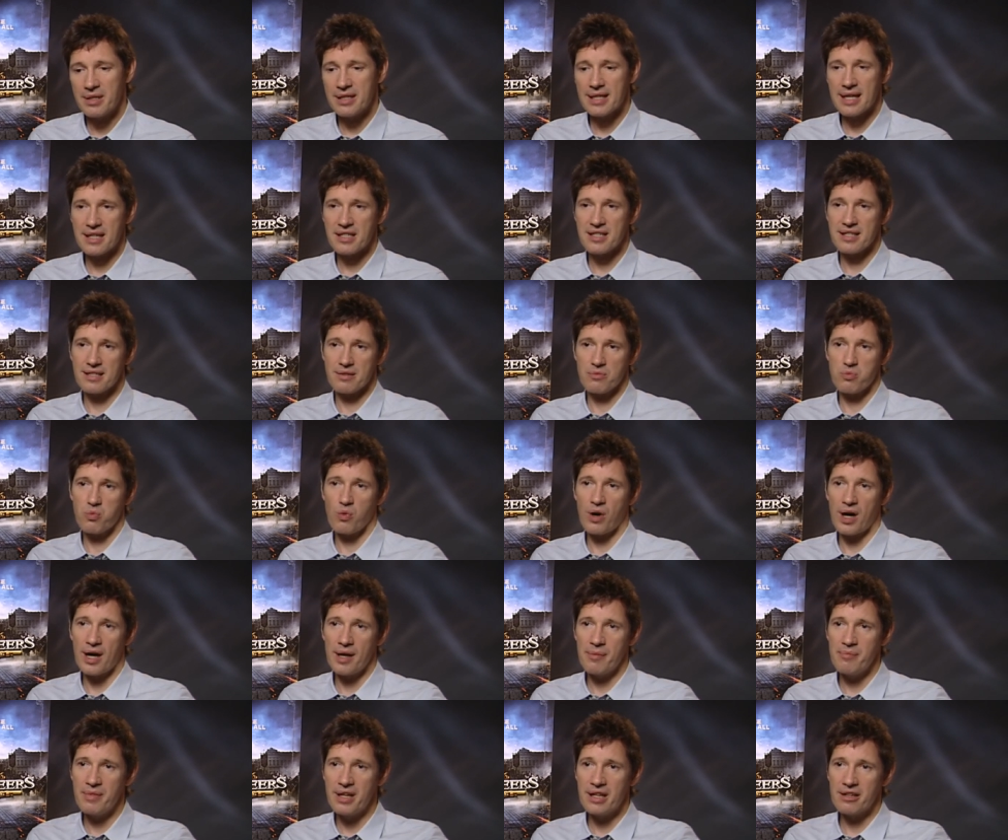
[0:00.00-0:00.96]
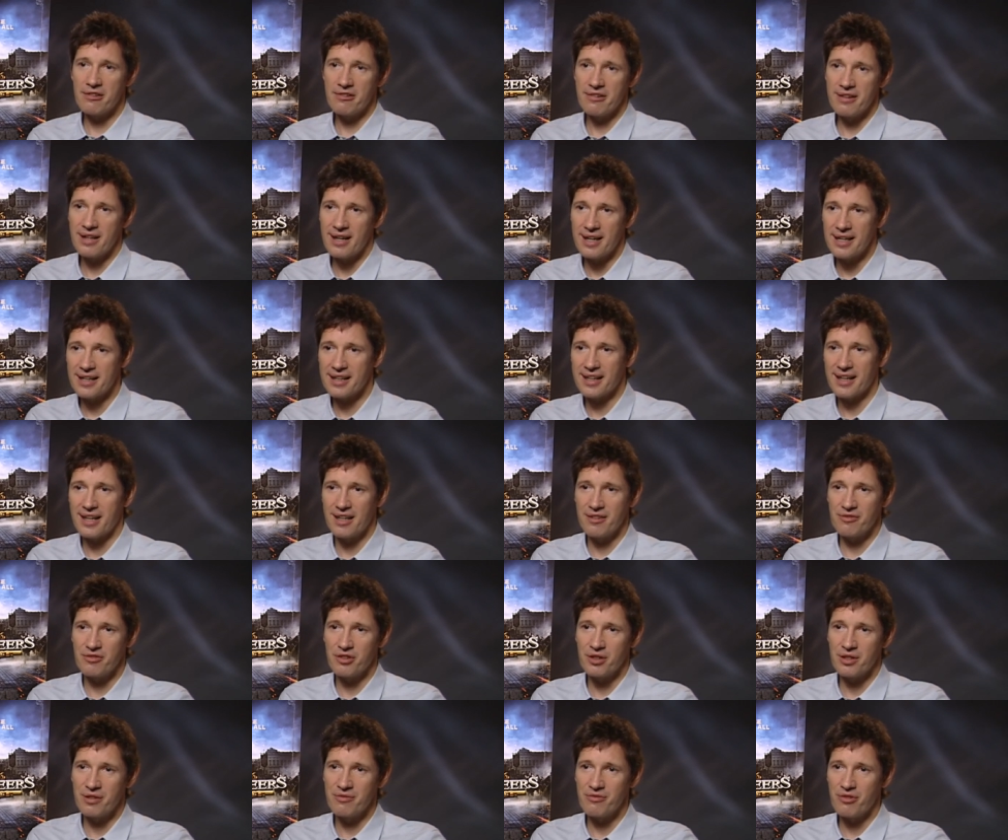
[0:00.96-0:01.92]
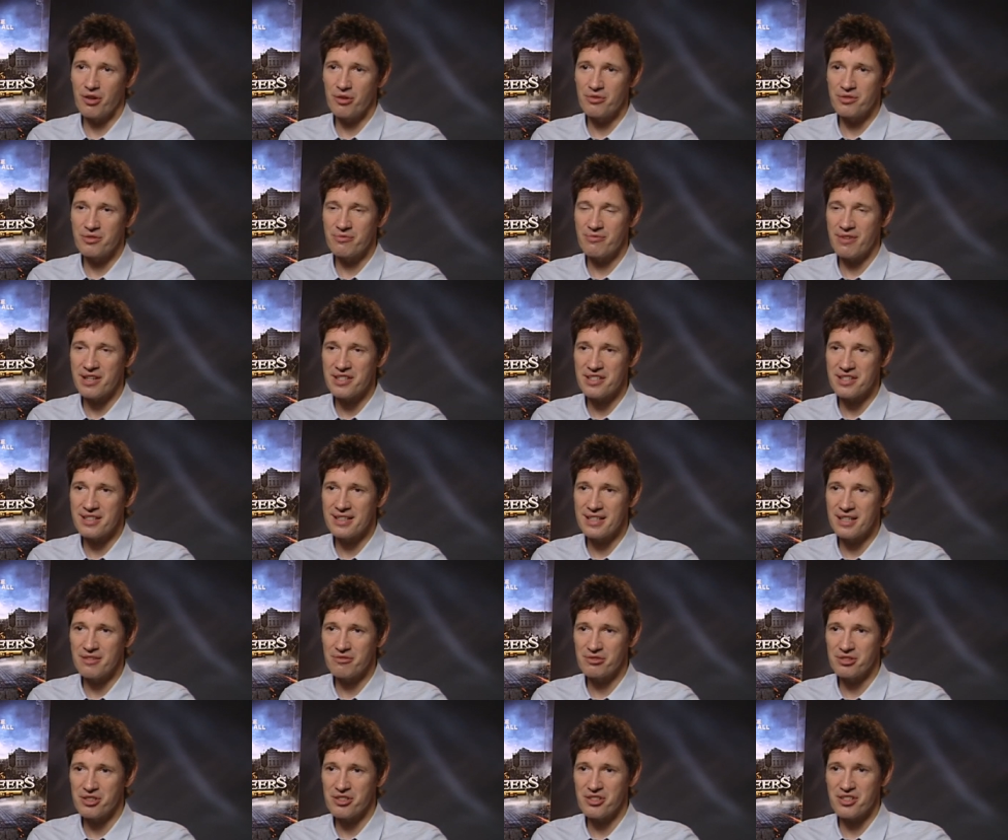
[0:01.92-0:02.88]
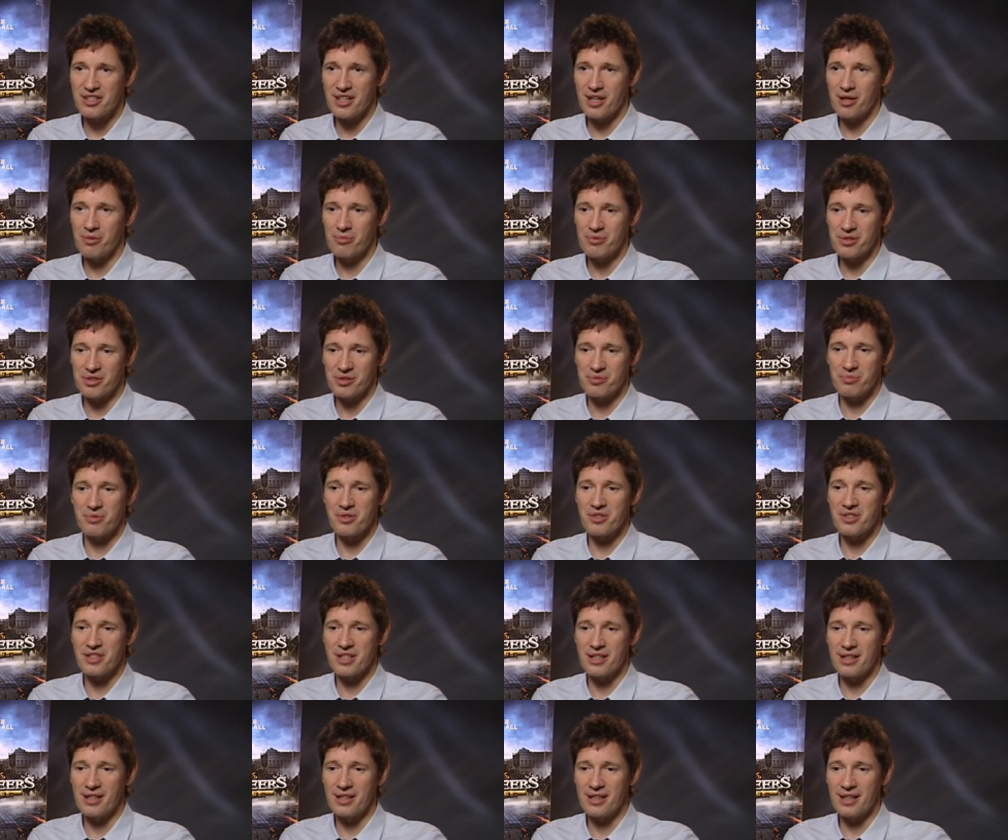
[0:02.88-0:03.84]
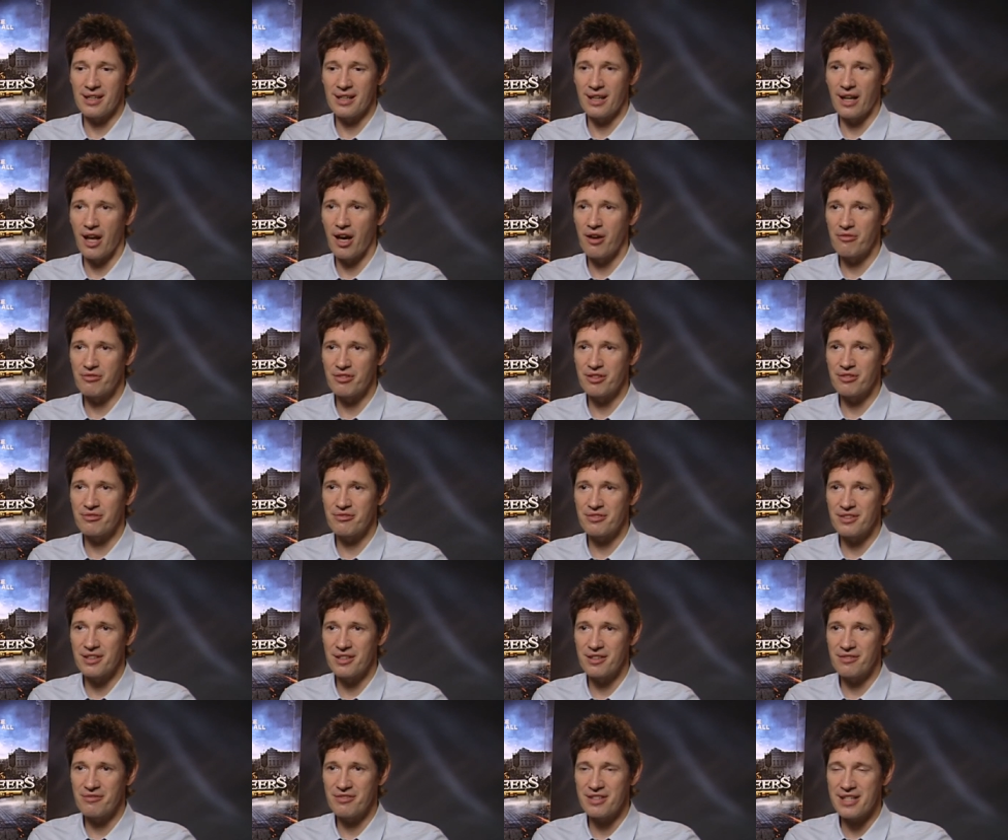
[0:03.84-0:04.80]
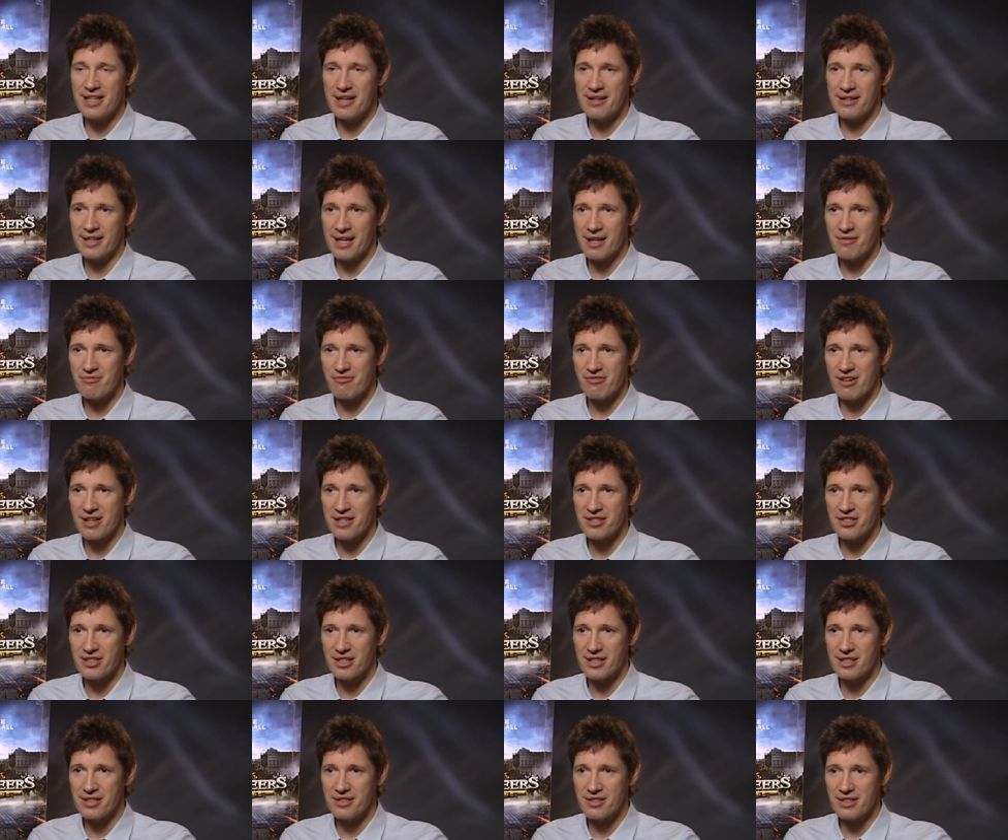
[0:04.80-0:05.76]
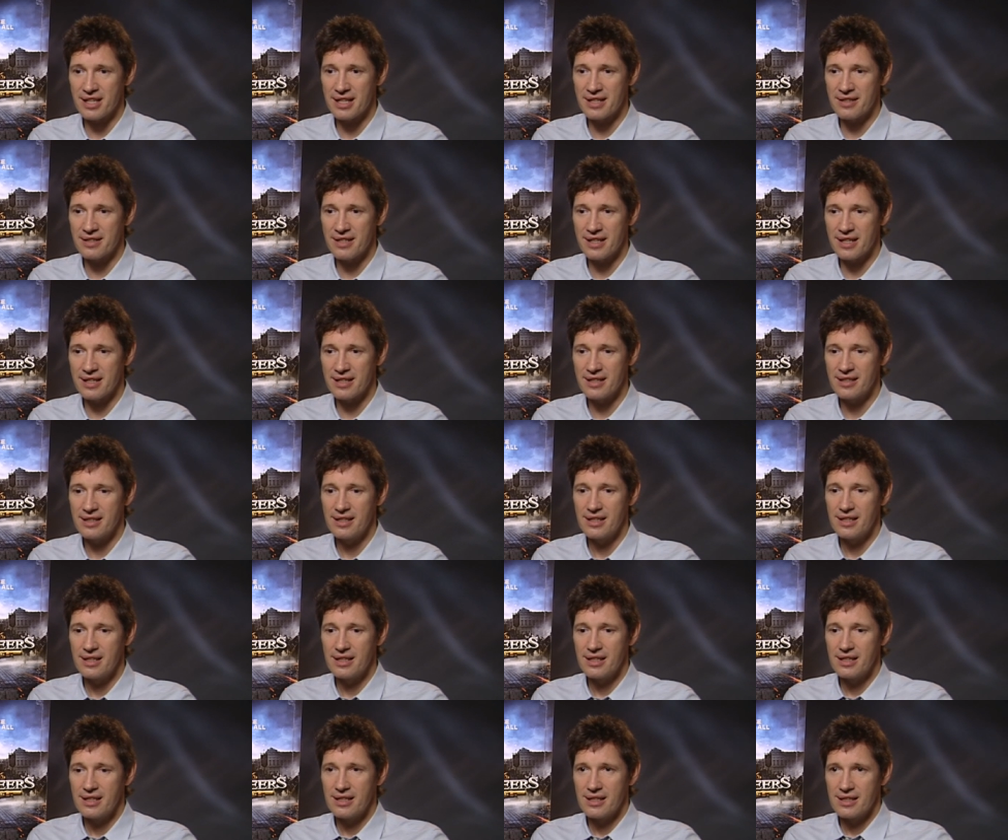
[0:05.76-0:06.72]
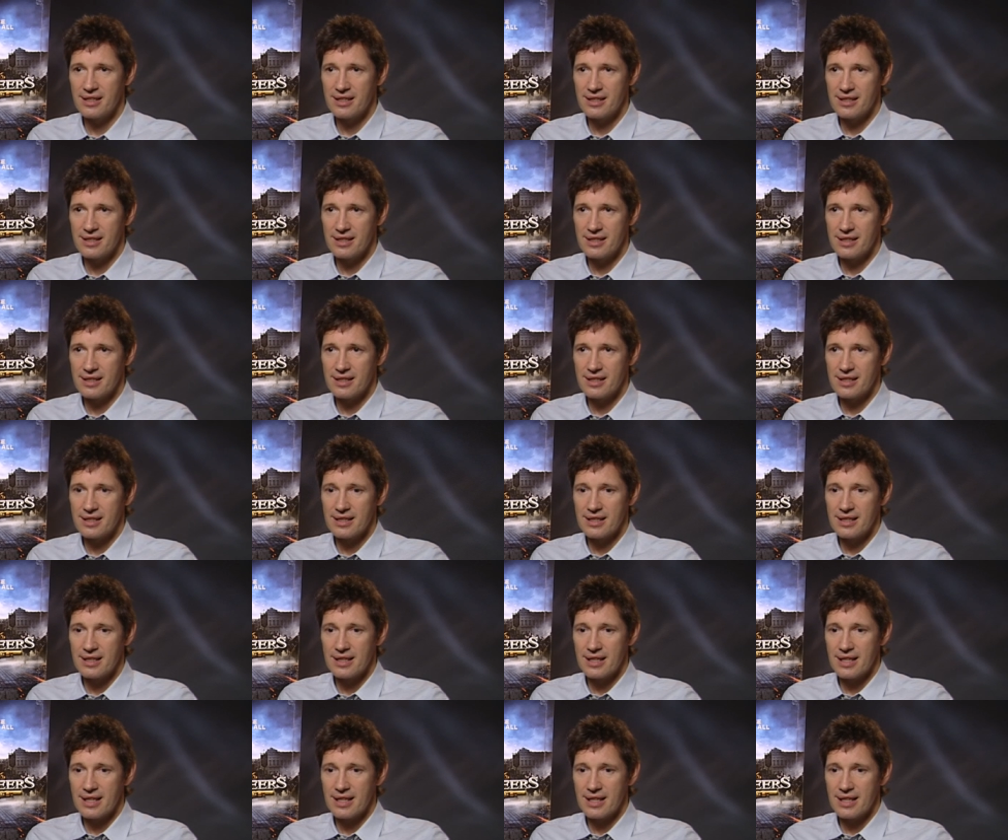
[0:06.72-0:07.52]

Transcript: mean that's why Milla and I kind of got involved in Resident Evil to start with was uh, a love of the video game franchise. And uh, a particular favorite?